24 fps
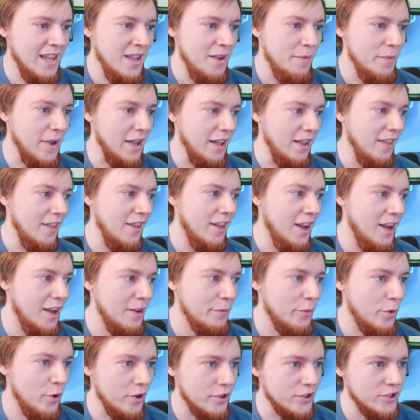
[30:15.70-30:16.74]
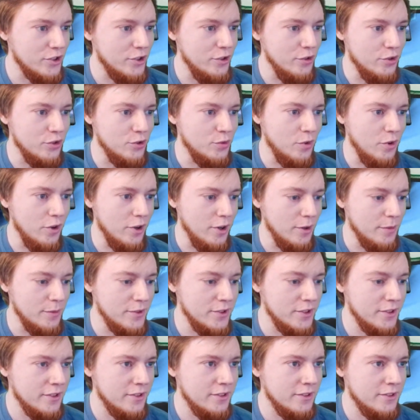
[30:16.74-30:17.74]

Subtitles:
We got a lot more Scoot Swarms.